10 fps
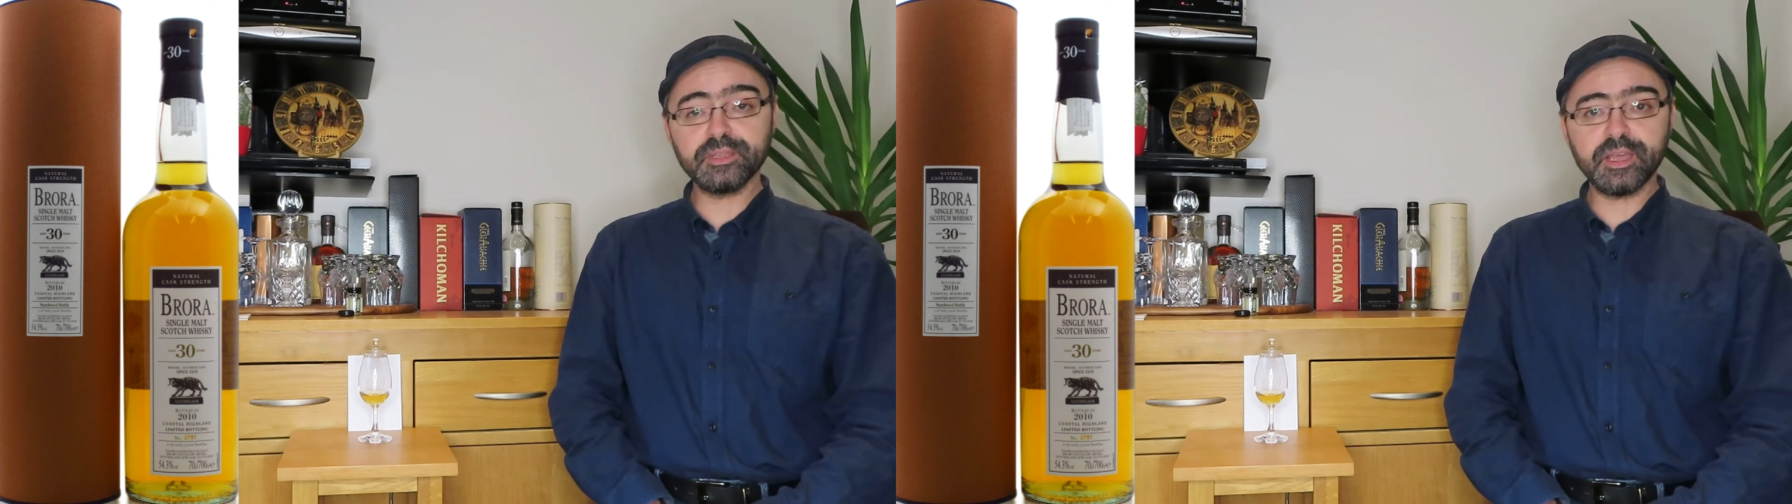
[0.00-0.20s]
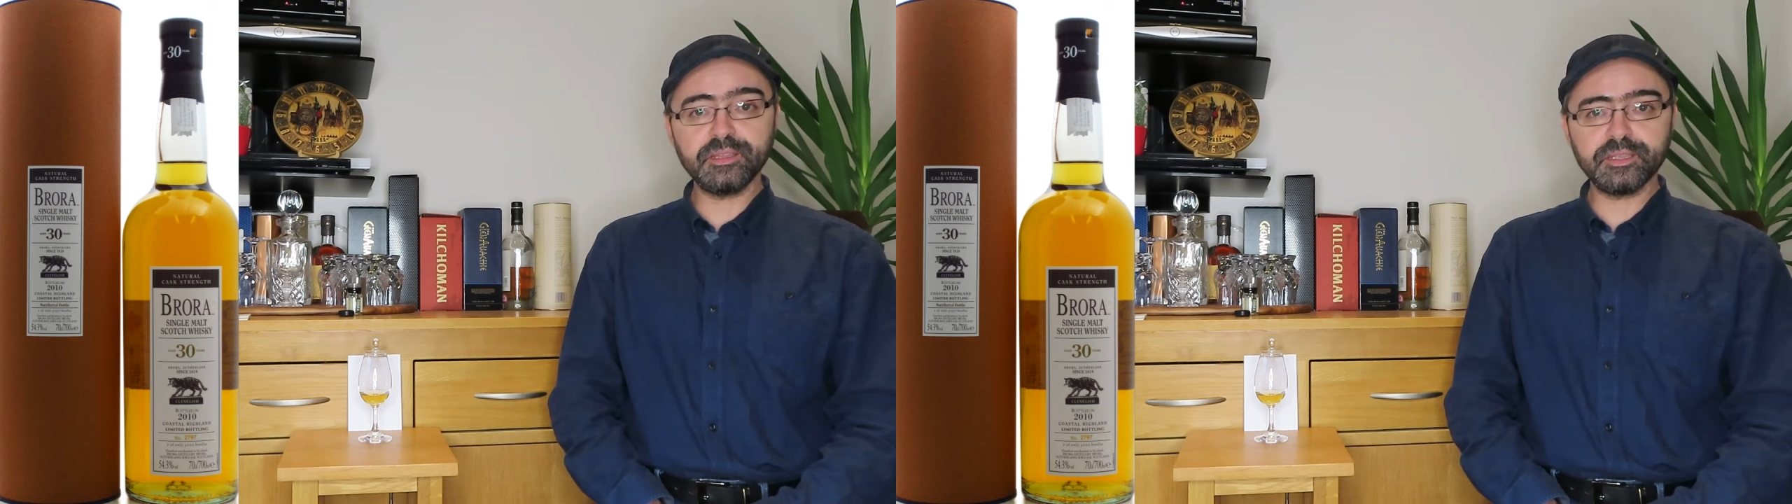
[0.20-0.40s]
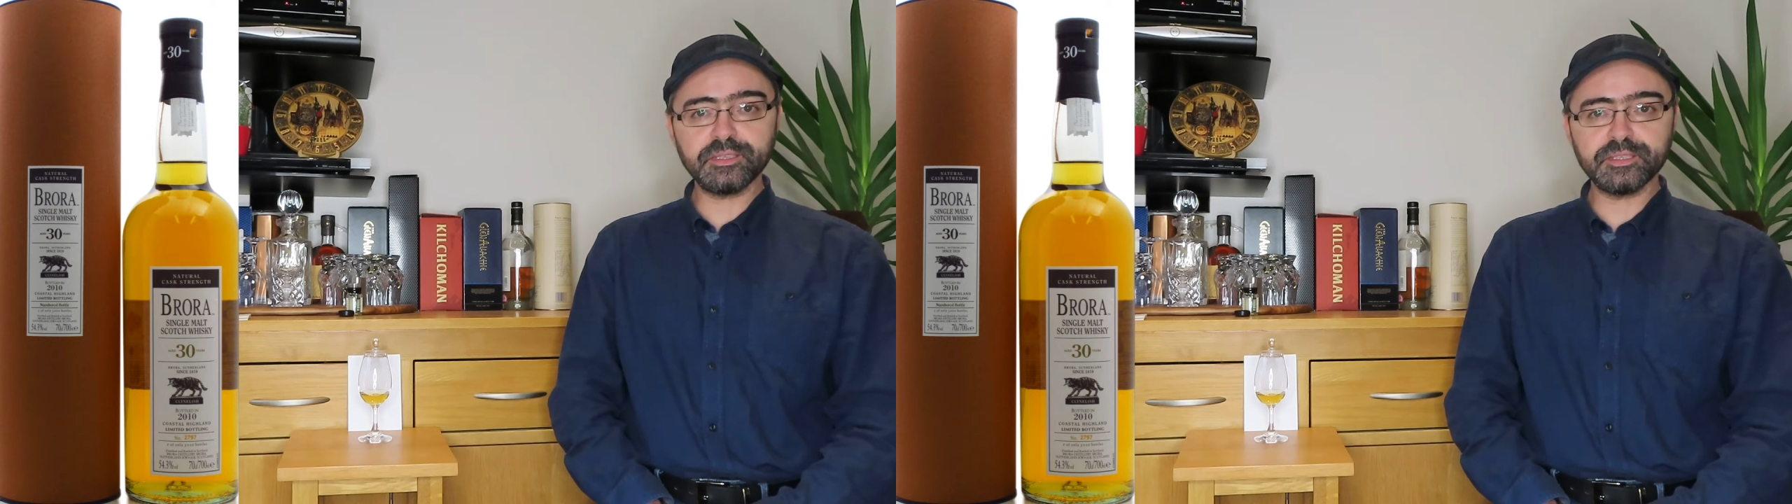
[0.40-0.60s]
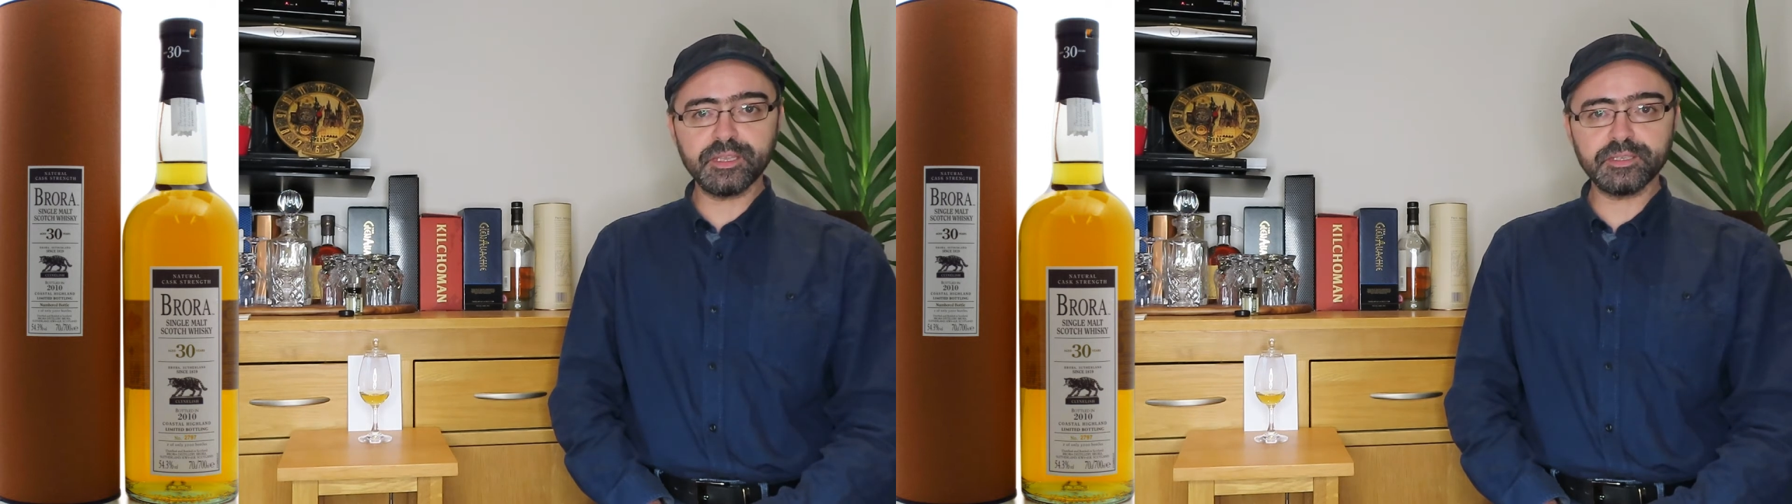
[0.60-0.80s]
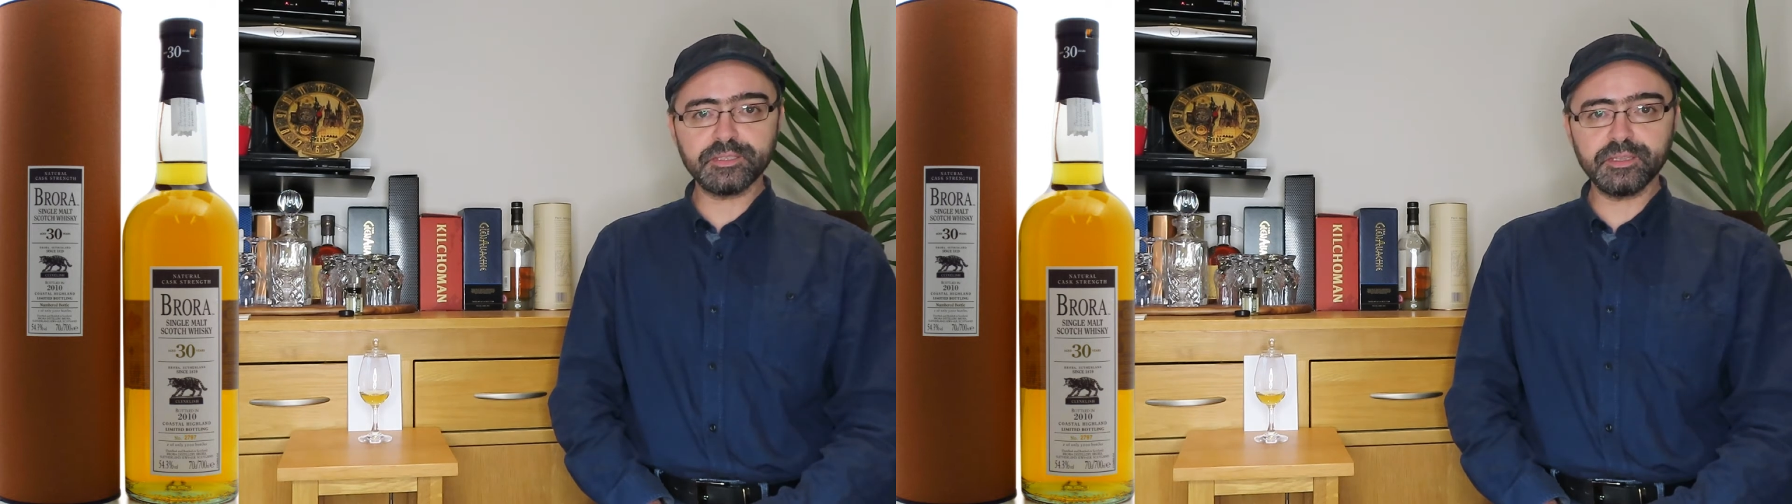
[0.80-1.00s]

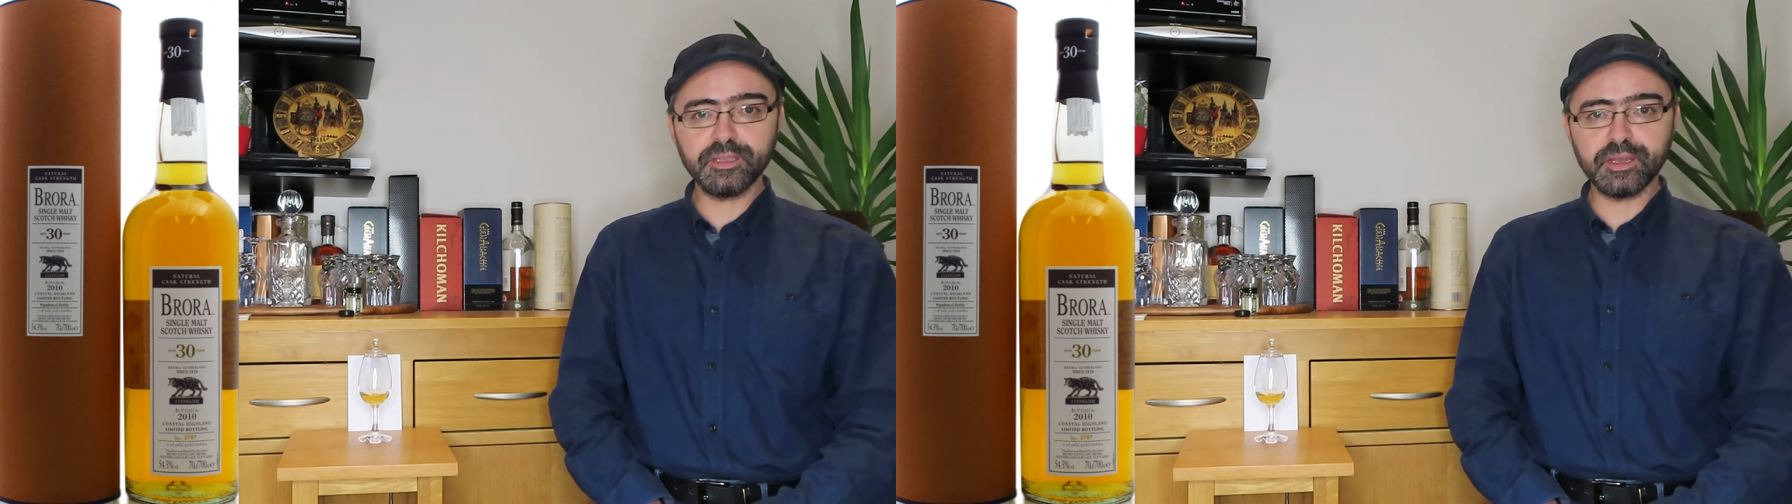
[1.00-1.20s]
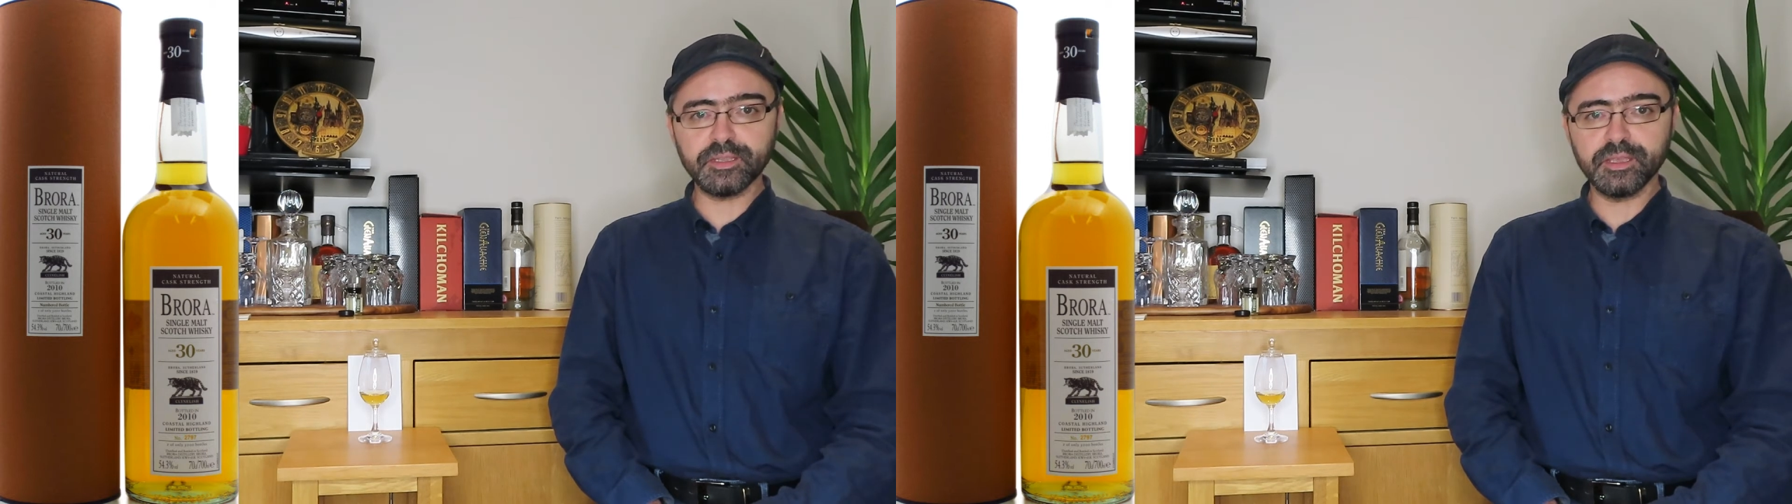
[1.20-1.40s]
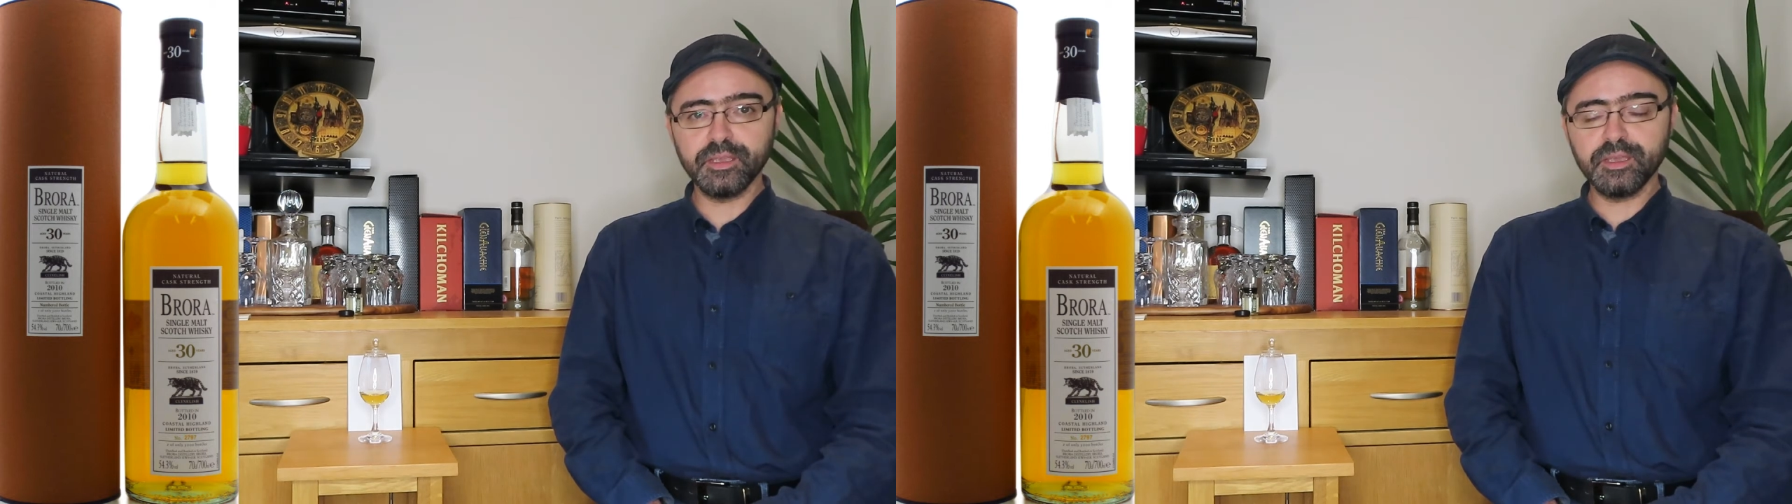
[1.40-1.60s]
1969